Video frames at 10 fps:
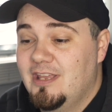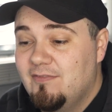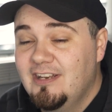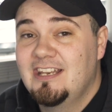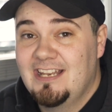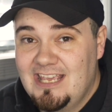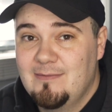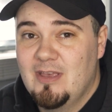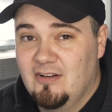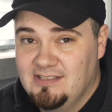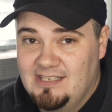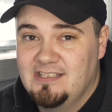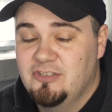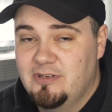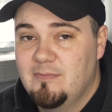even in an email, because they
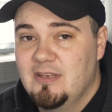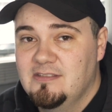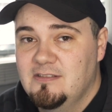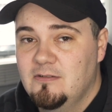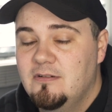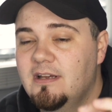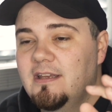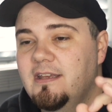send you emails too,